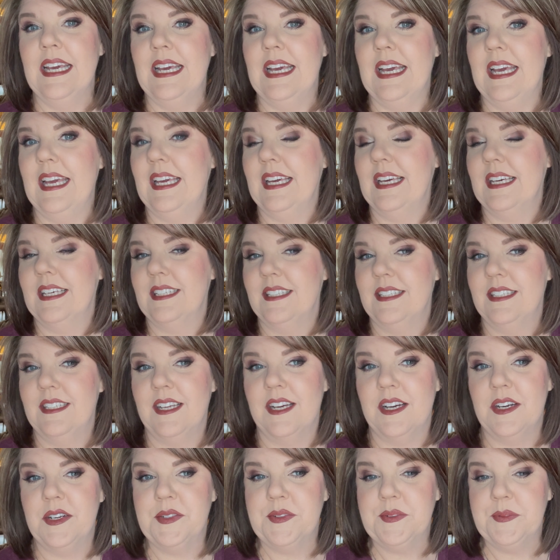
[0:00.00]
And
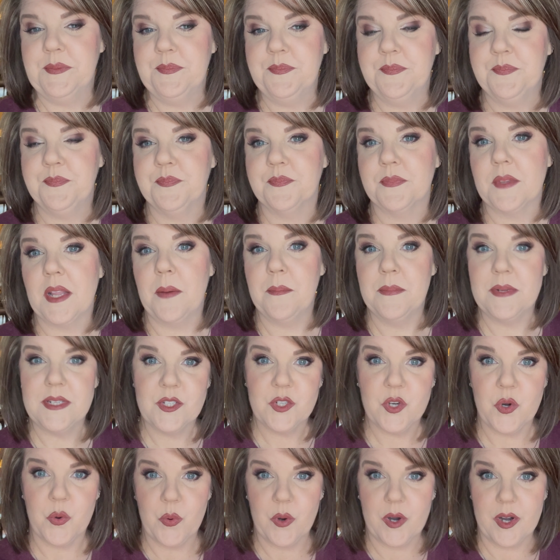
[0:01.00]
um, I'm gonna
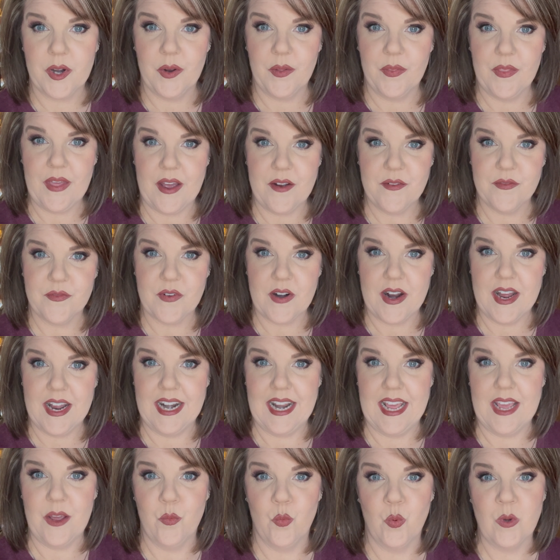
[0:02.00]
start working on that
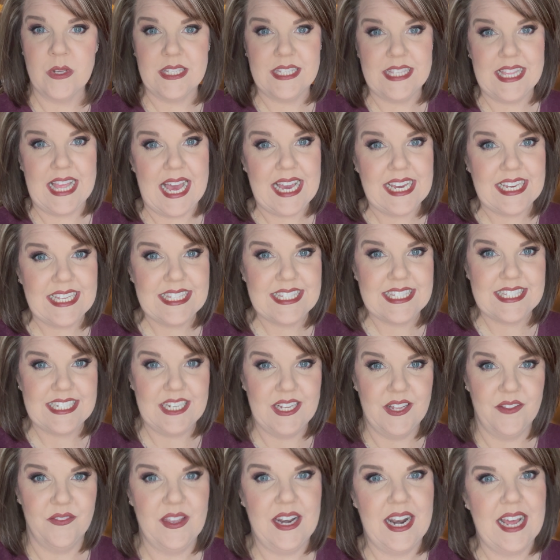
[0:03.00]
Friday. Once that gets
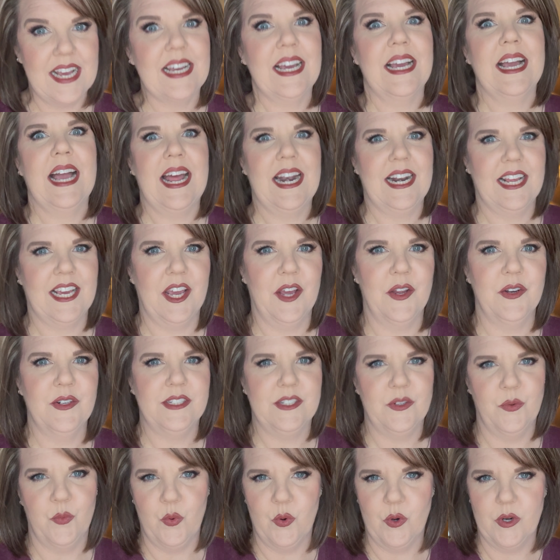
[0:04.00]
done, then I can kind of go
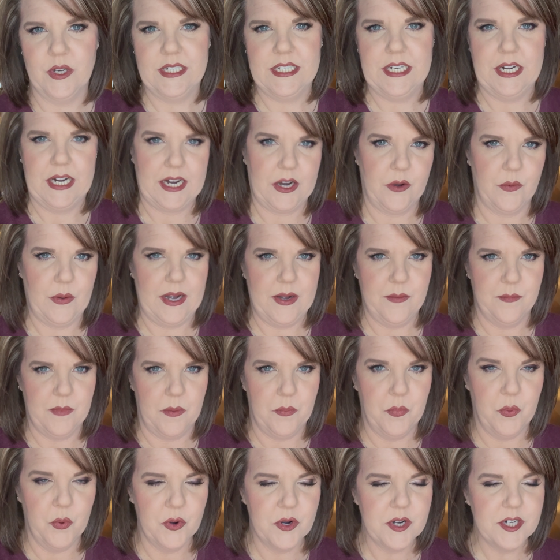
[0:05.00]
toward decorating my
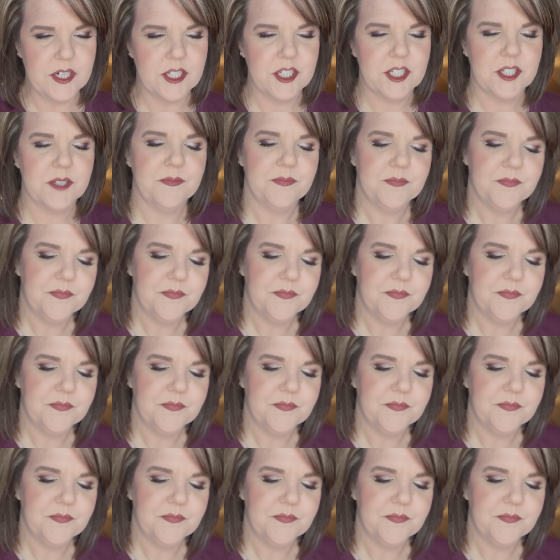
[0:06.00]
porch.